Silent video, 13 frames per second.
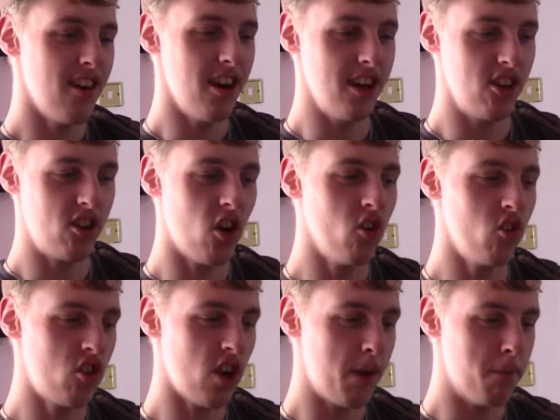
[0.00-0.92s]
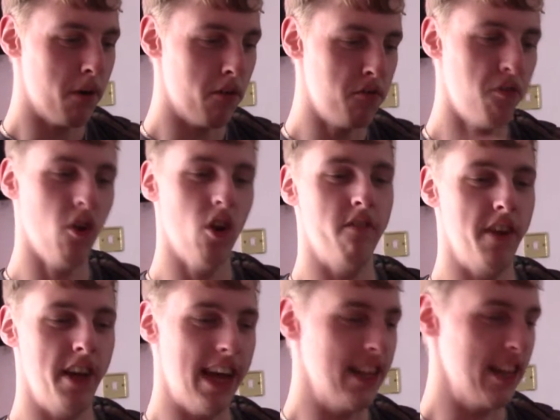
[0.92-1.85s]
an adult diaper full of
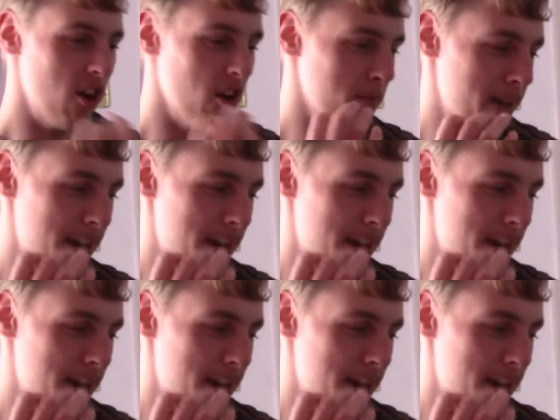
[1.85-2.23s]
it, and the old